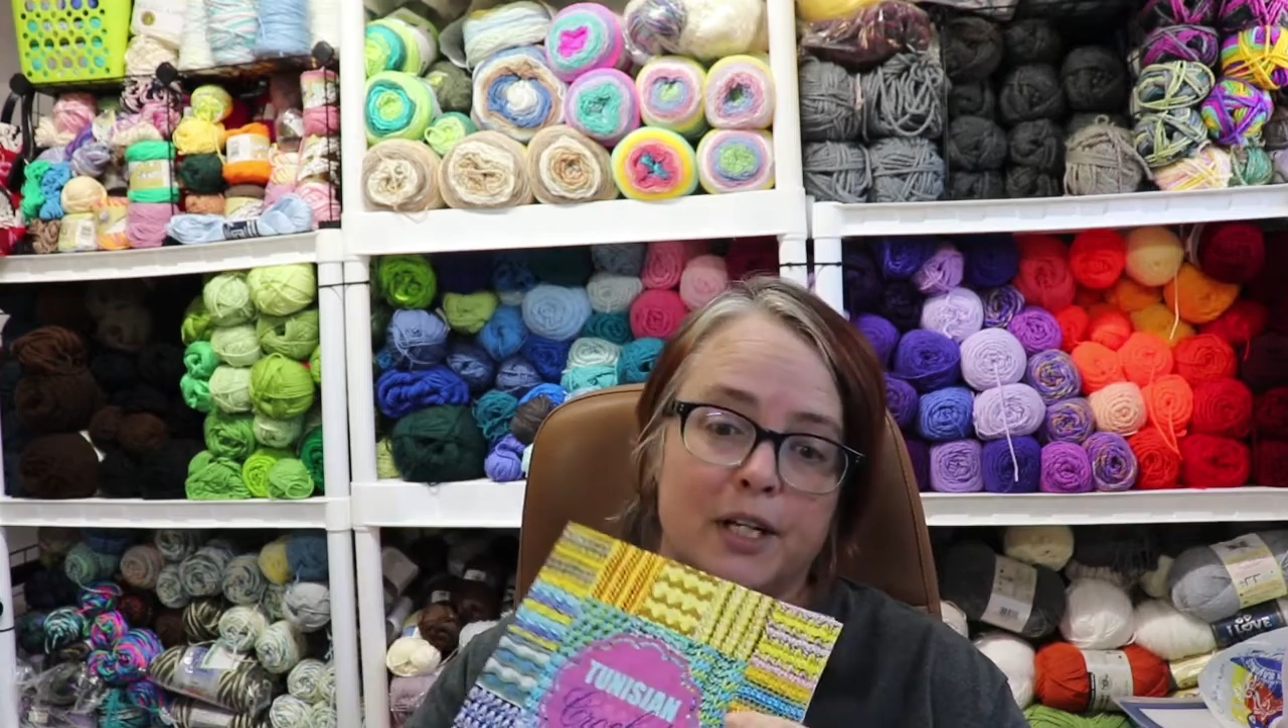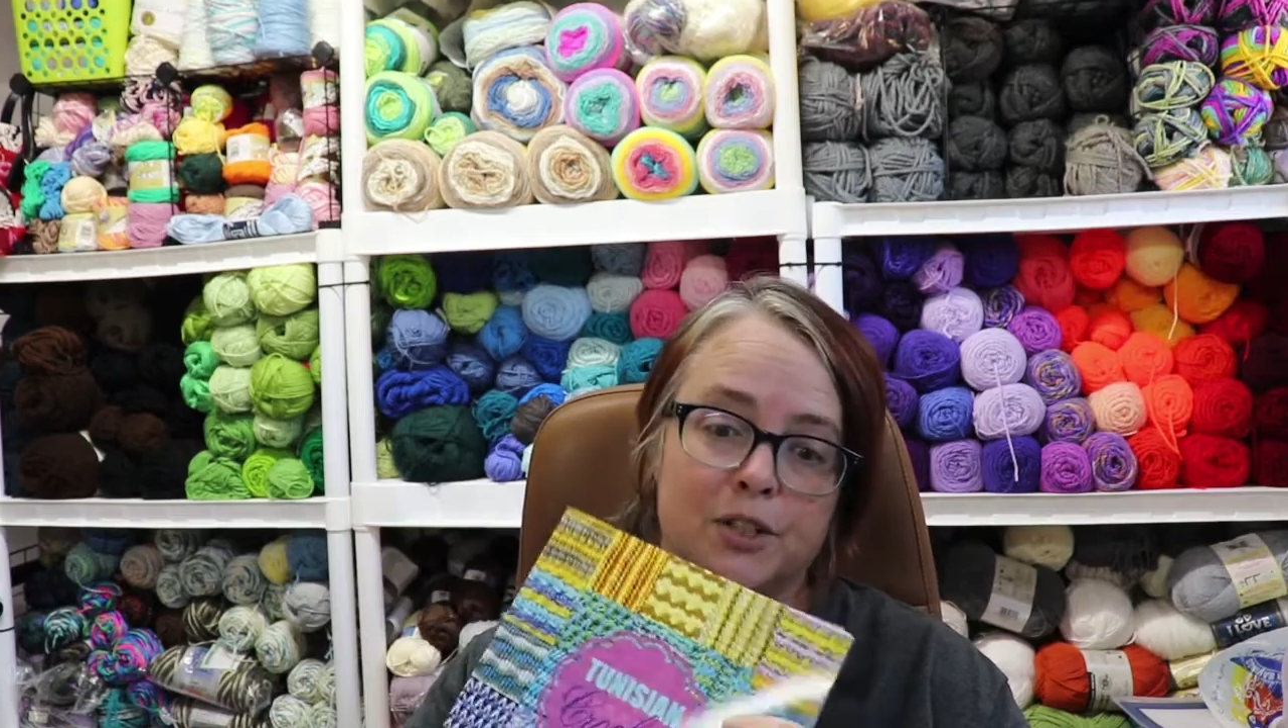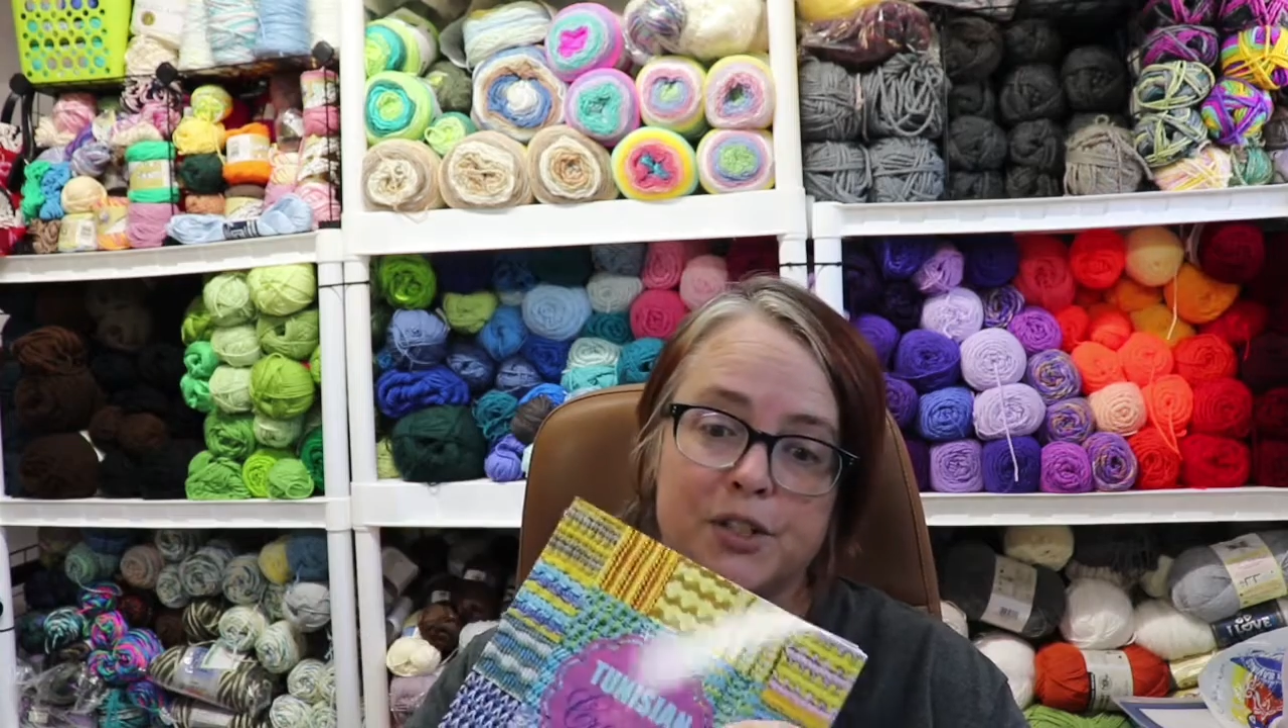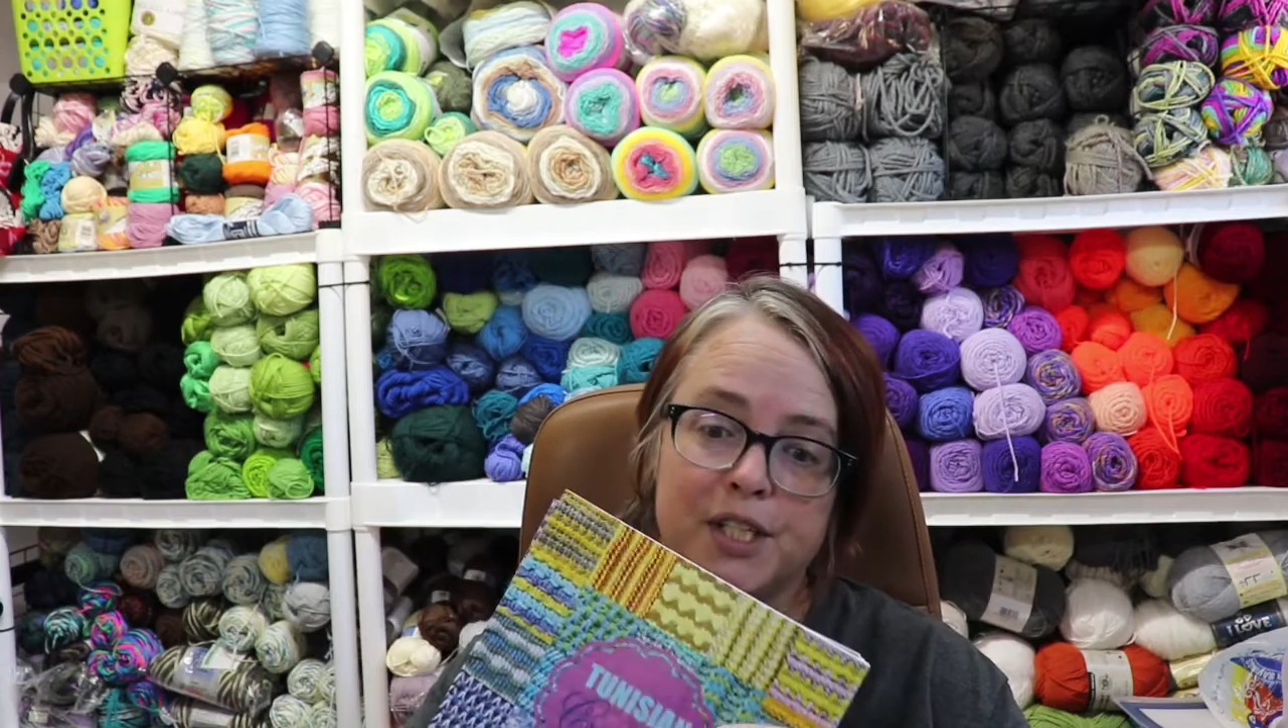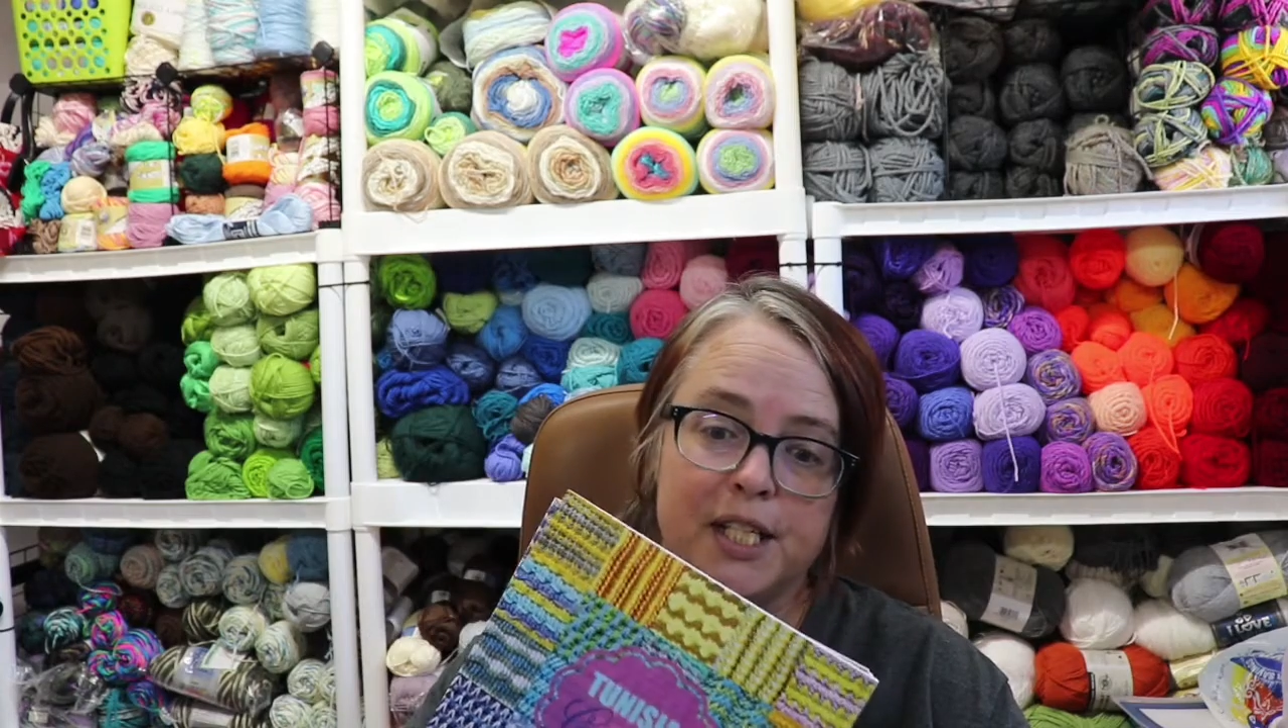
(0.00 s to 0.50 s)

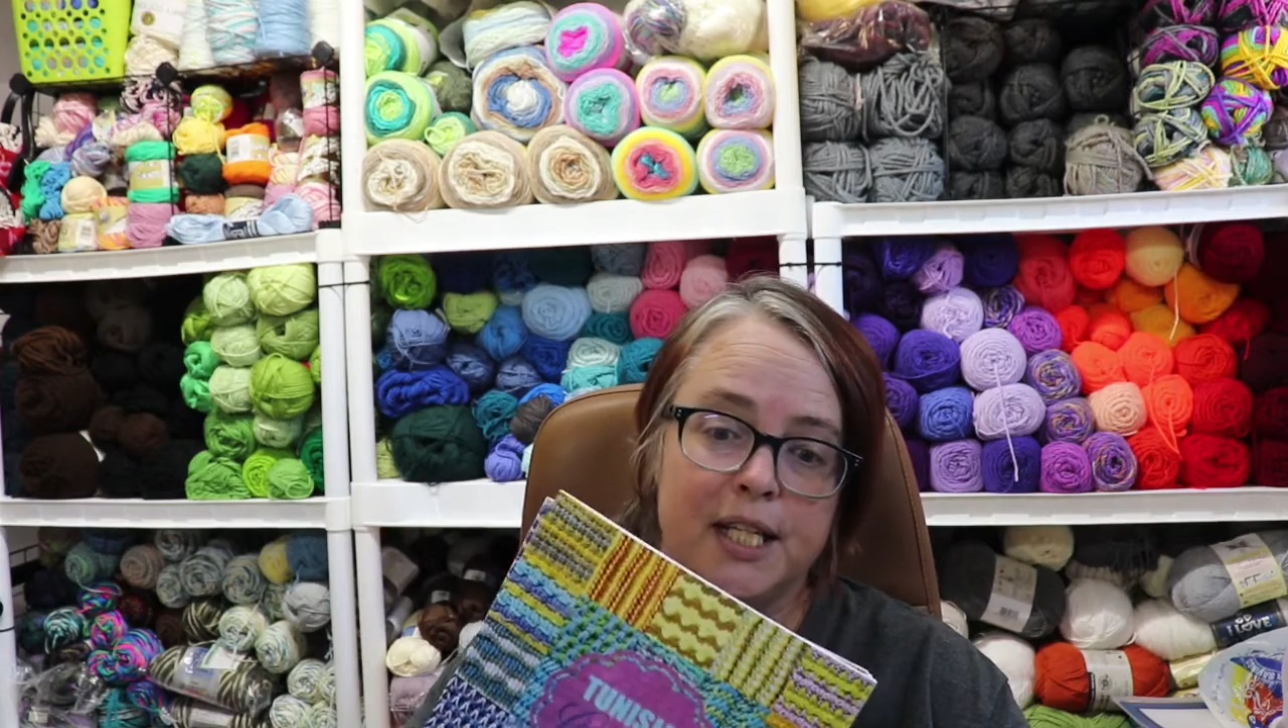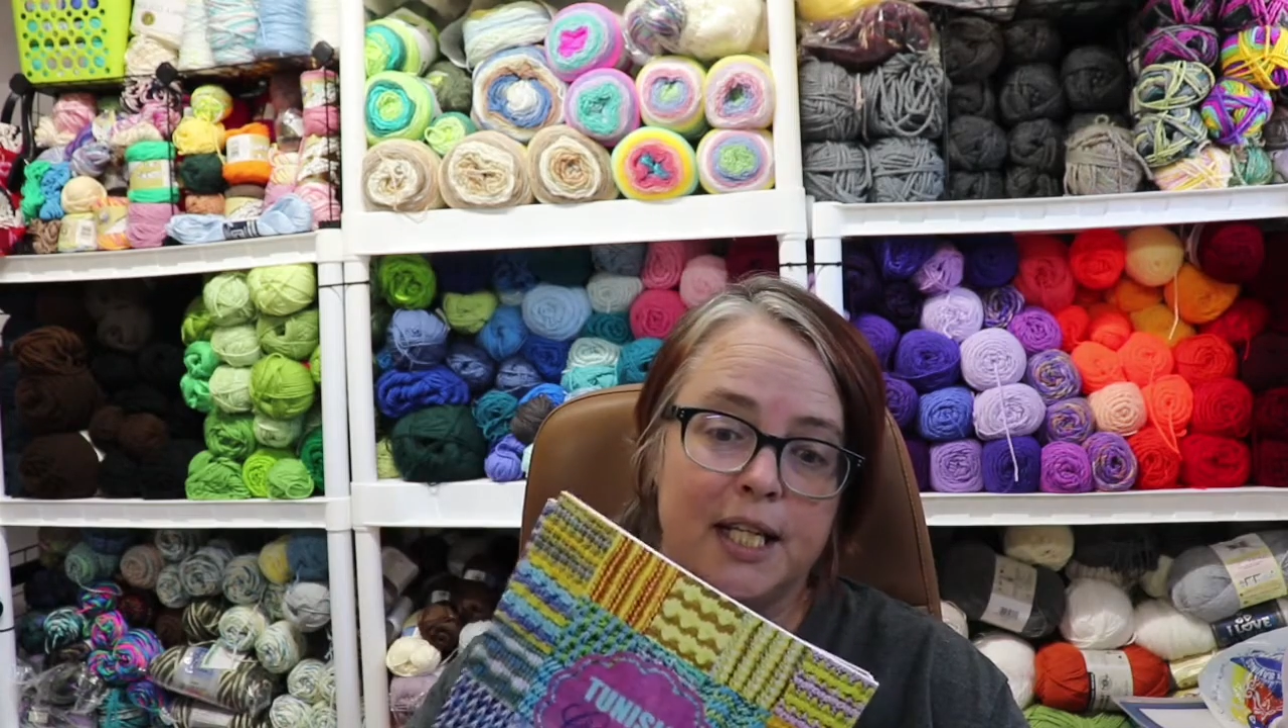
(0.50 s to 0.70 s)
interested